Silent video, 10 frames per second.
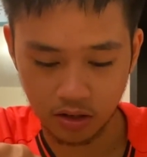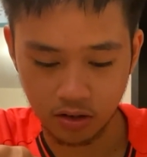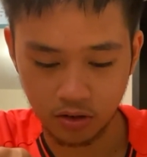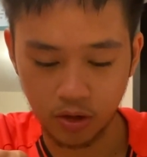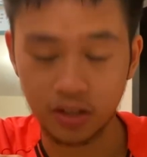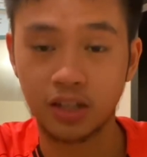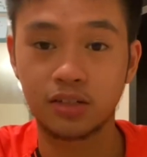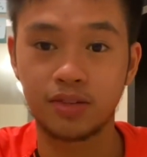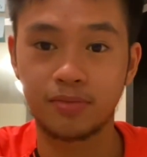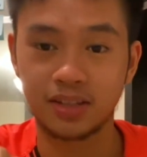quite nice
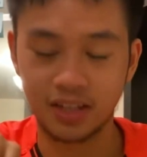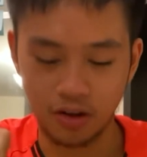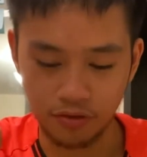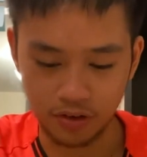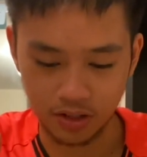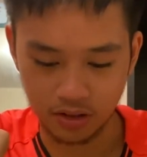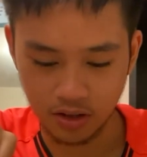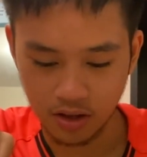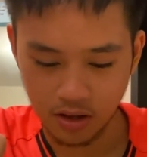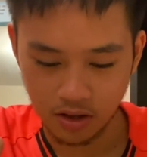of them that they offer it
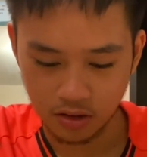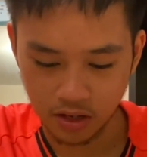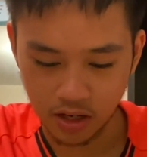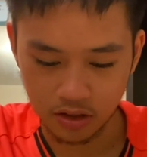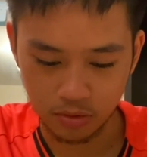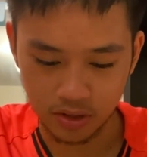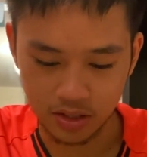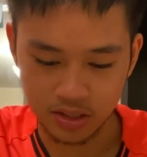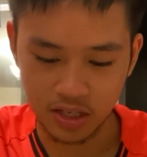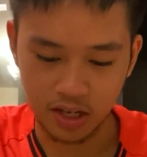together with
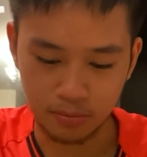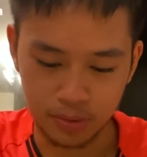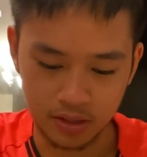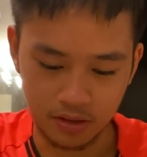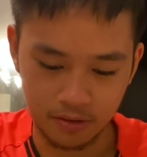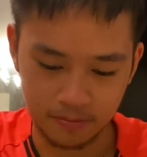the steak meal.